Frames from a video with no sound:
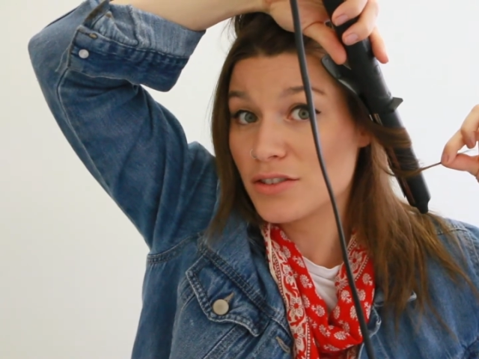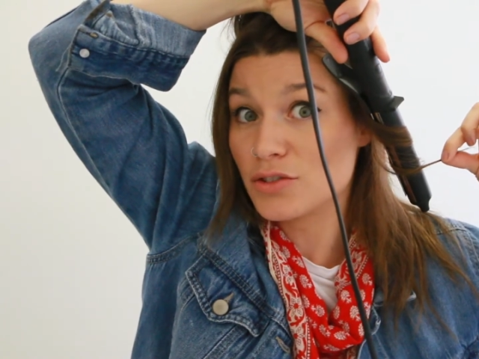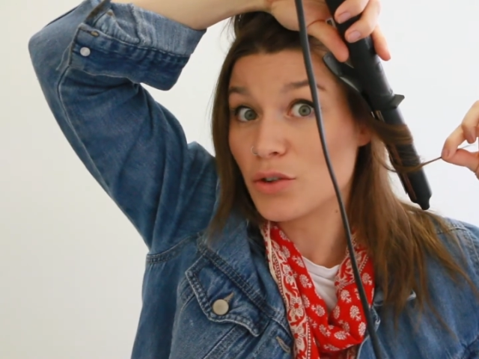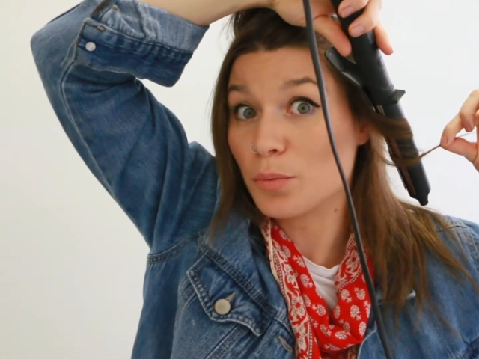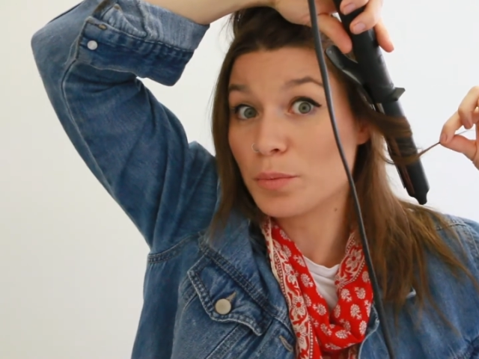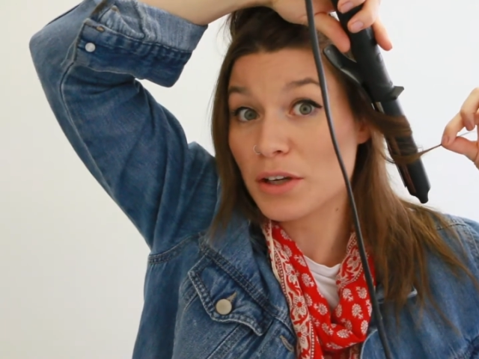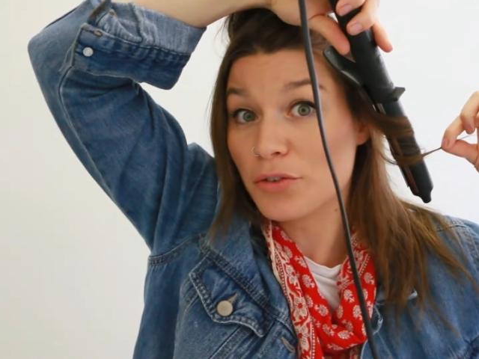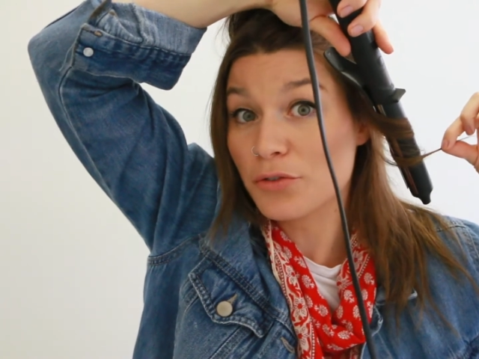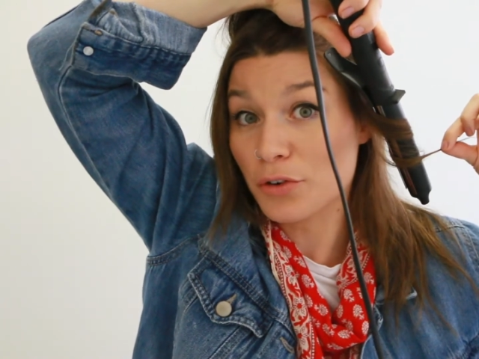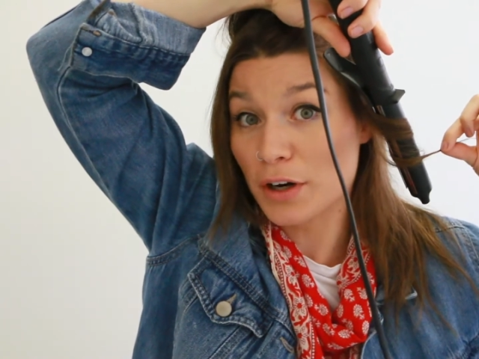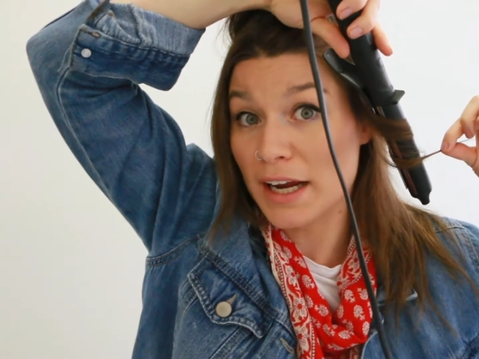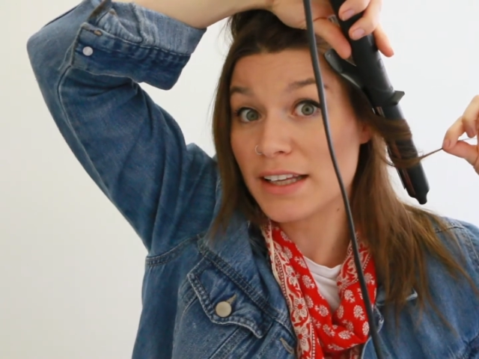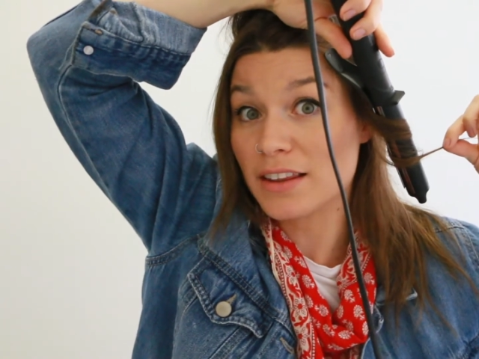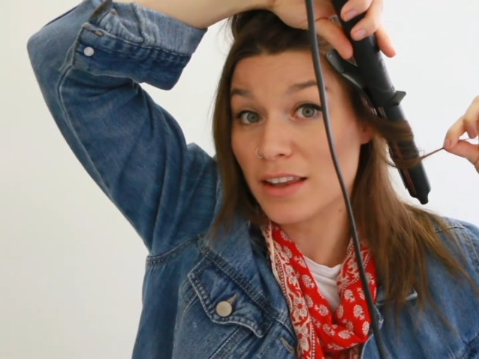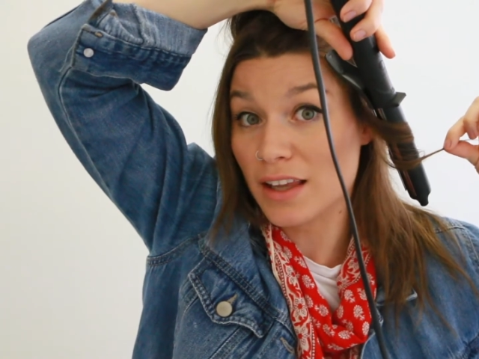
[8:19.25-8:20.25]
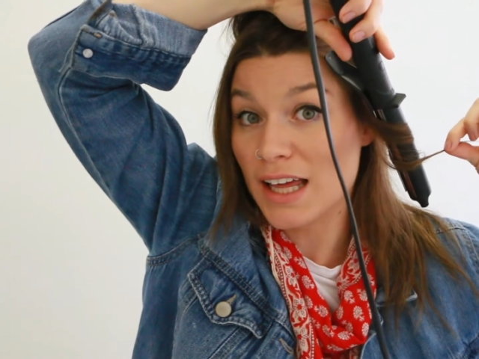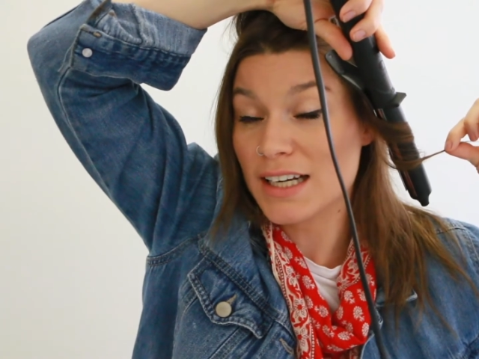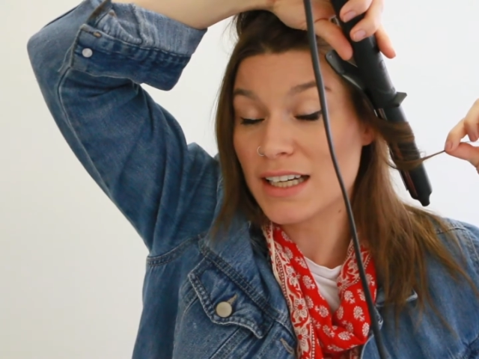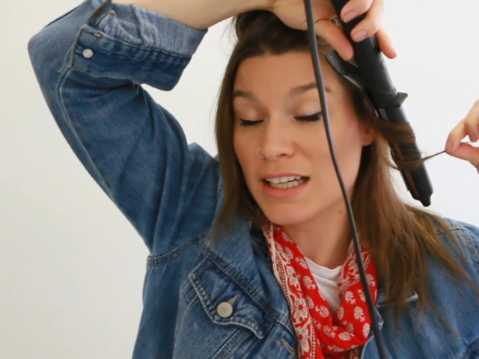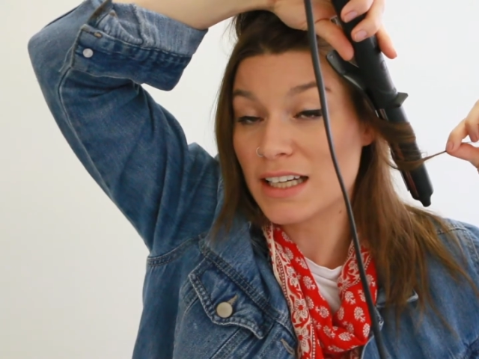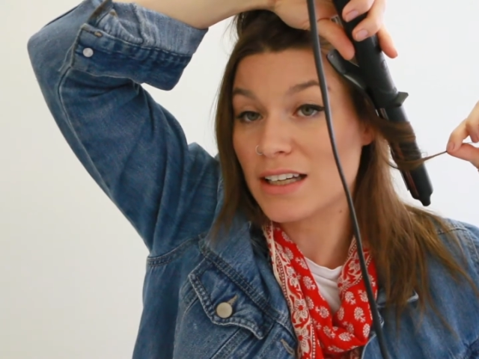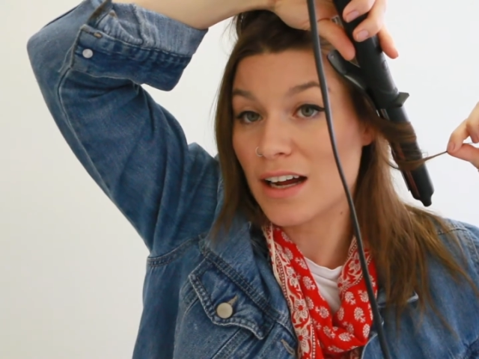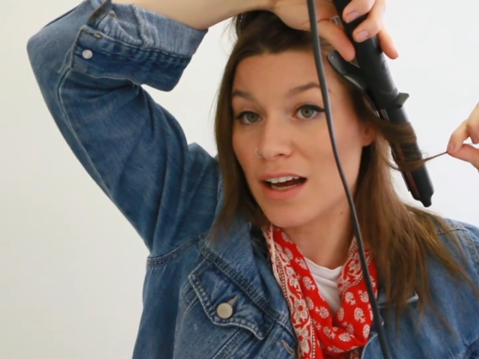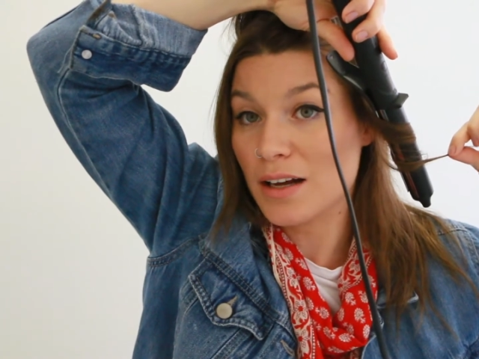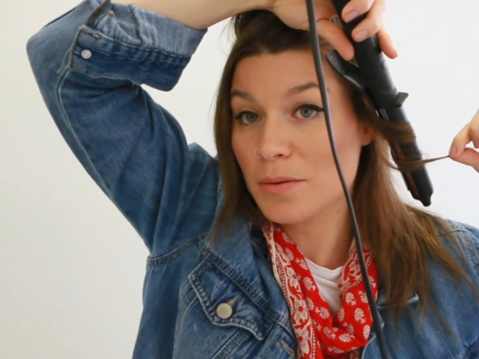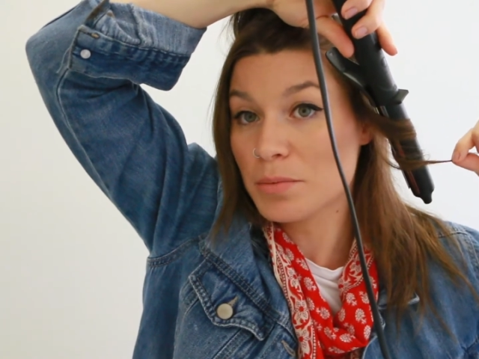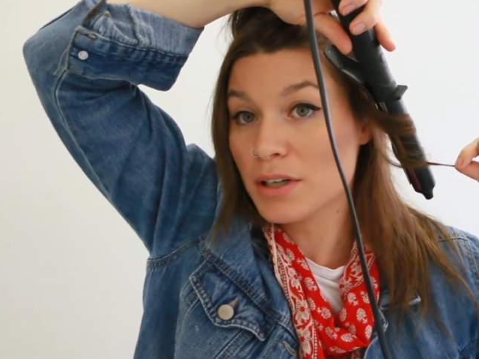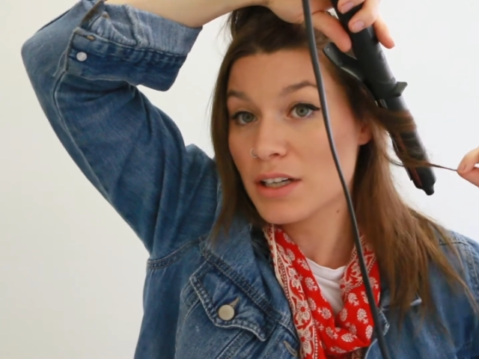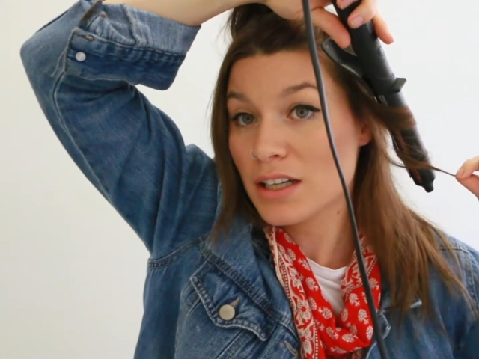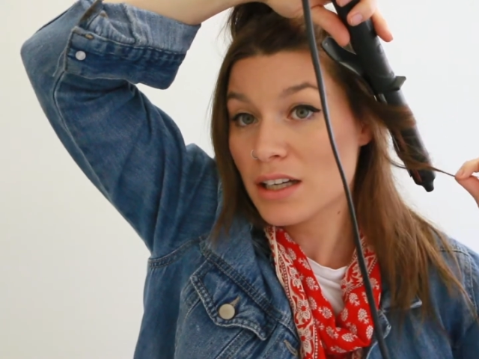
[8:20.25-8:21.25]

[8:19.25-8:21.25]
Don't be afraid, let it heat up.